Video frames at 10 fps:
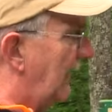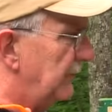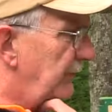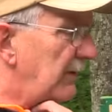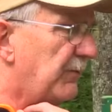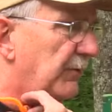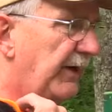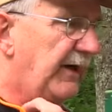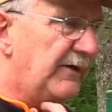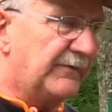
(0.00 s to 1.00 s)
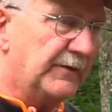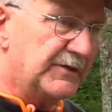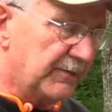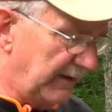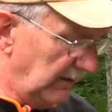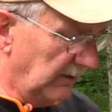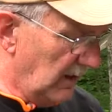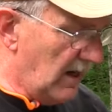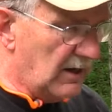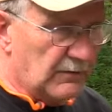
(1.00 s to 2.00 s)
I was really prepared for this to be a little
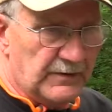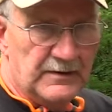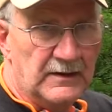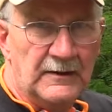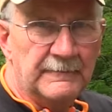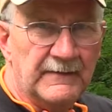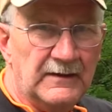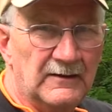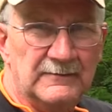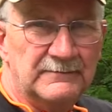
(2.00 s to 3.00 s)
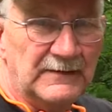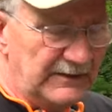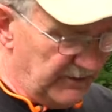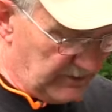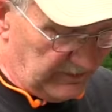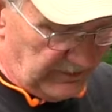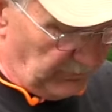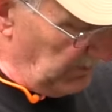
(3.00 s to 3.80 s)
awkward. You know, I just I just